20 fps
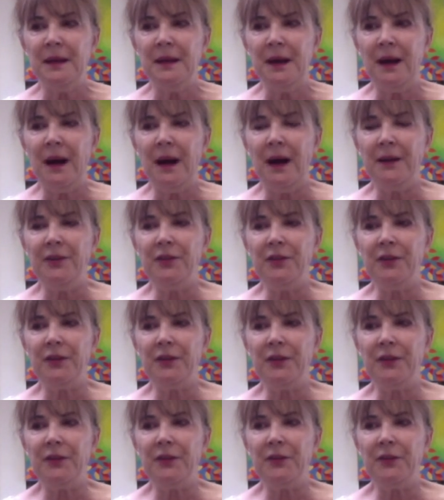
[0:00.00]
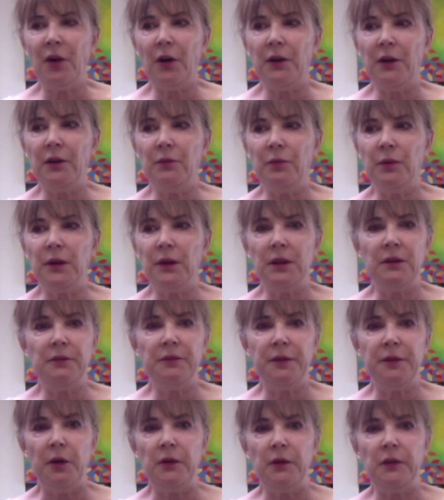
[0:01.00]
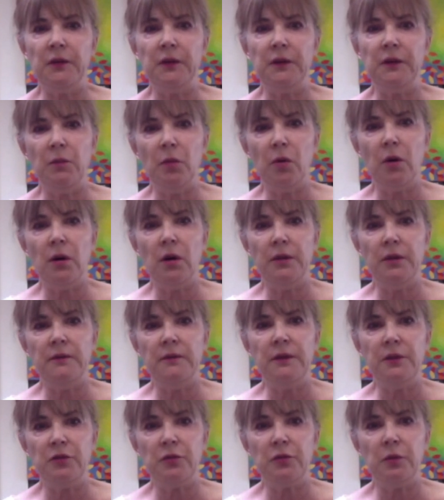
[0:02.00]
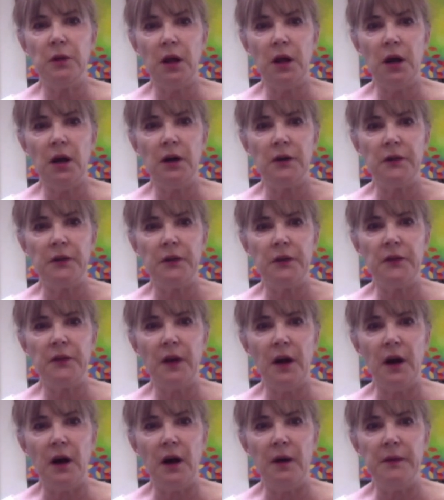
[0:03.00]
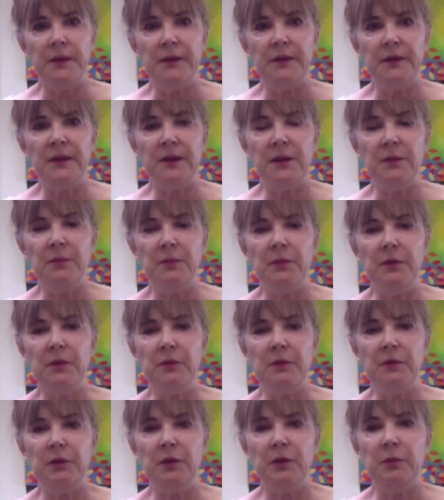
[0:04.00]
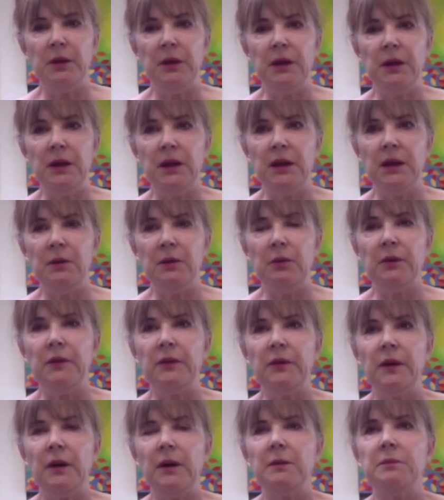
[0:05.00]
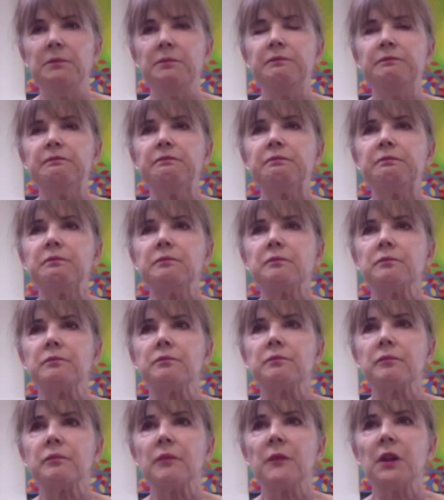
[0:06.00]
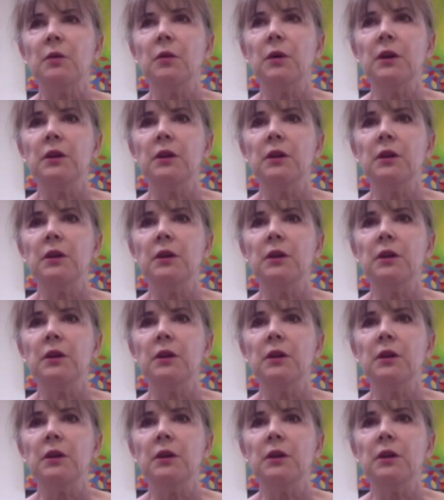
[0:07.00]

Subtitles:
I just started really focusing more on the visual arts. It seemed to be, it was, what do you